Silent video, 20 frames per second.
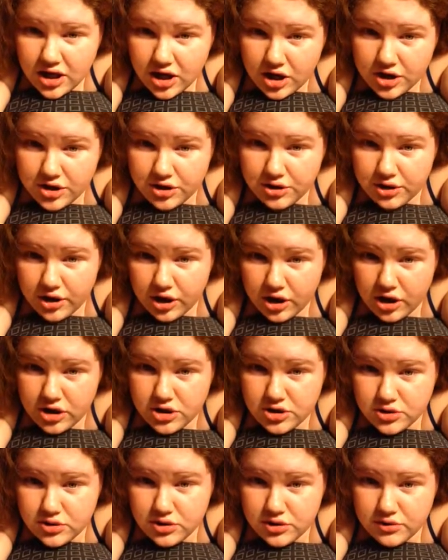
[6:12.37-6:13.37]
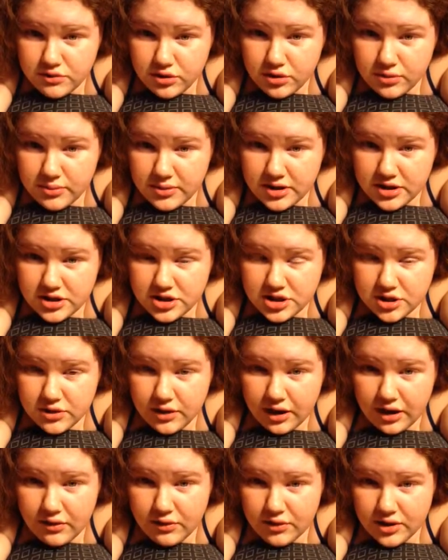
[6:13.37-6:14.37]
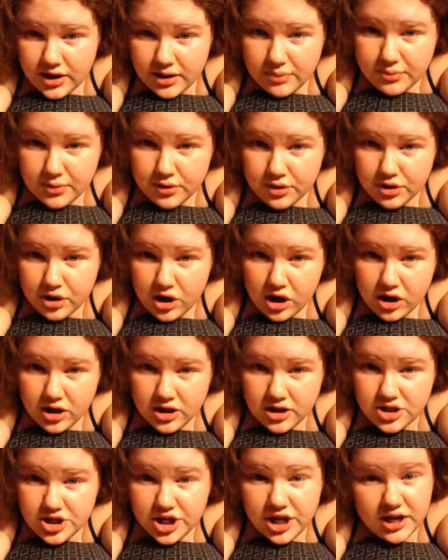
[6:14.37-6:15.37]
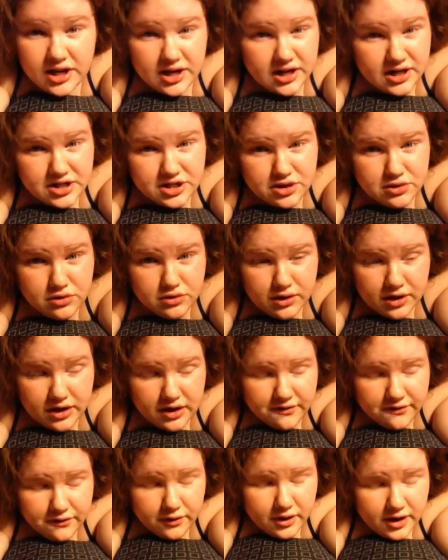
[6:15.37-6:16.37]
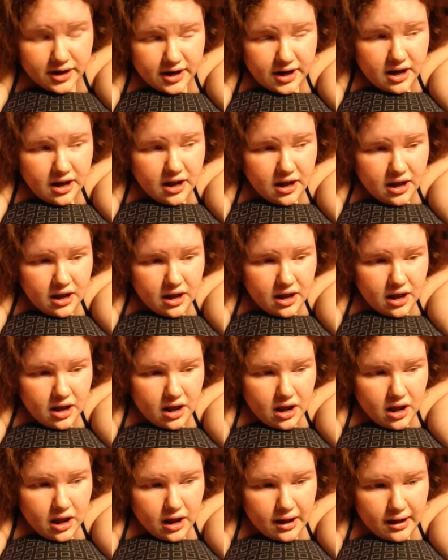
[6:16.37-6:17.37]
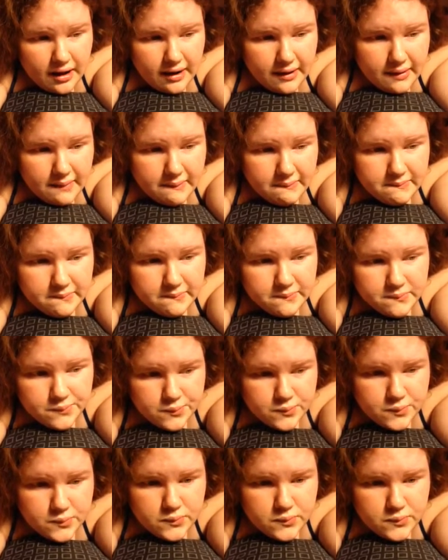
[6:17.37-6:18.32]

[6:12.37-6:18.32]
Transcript: although there are dual enrollment, so I will get both college and high school credit for it. Um,